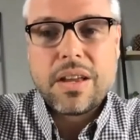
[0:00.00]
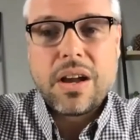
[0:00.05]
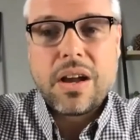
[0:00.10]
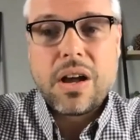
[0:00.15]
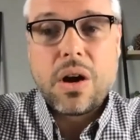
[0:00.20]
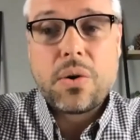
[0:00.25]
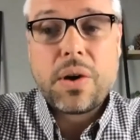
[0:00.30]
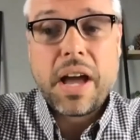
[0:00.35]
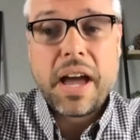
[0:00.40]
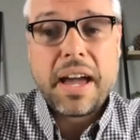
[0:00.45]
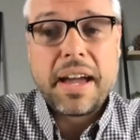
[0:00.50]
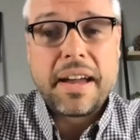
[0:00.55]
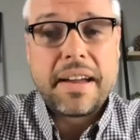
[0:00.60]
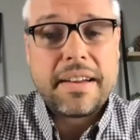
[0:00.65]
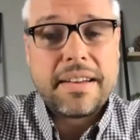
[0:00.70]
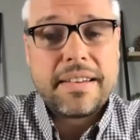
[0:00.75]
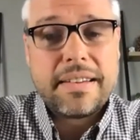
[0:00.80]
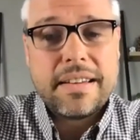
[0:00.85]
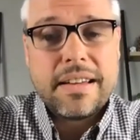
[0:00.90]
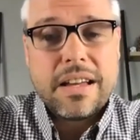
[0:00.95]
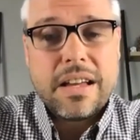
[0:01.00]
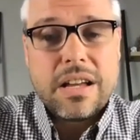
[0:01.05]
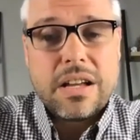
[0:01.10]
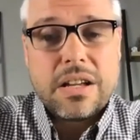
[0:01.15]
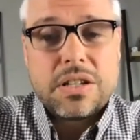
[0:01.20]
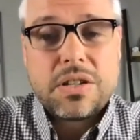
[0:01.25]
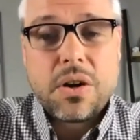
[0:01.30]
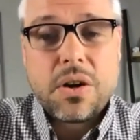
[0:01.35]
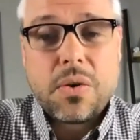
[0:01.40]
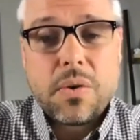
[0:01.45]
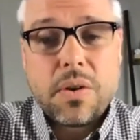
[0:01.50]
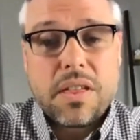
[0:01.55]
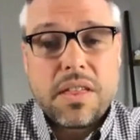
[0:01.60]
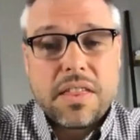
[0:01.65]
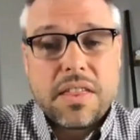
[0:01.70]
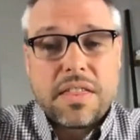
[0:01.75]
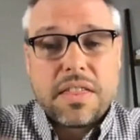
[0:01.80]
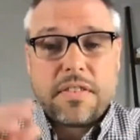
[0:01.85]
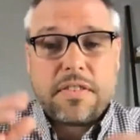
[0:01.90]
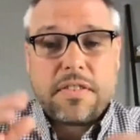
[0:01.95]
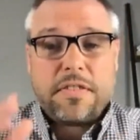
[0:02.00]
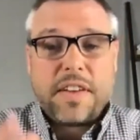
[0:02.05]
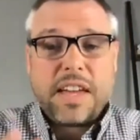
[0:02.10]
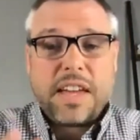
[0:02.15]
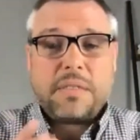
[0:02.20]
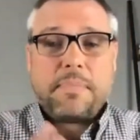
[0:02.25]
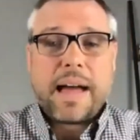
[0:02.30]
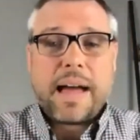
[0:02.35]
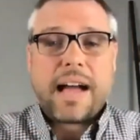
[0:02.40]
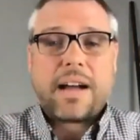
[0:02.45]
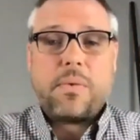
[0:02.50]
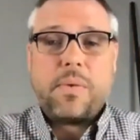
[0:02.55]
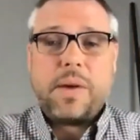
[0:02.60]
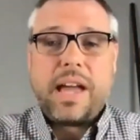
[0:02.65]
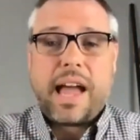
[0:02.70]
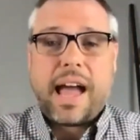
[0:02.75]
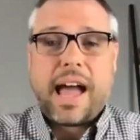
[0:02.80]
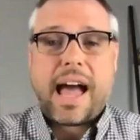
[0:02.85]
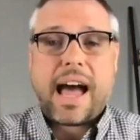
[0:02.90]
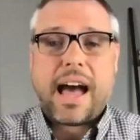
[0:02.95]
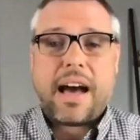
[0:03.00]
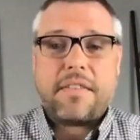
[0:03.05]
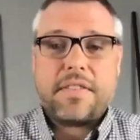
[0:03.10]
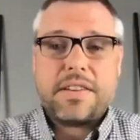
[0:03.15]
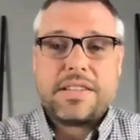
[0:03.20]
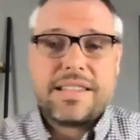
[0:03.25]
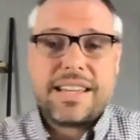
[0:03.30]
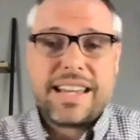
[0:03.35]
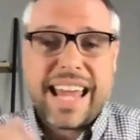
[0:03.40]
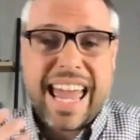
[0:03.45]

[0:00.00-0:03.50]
Okay, so the feedback we have is that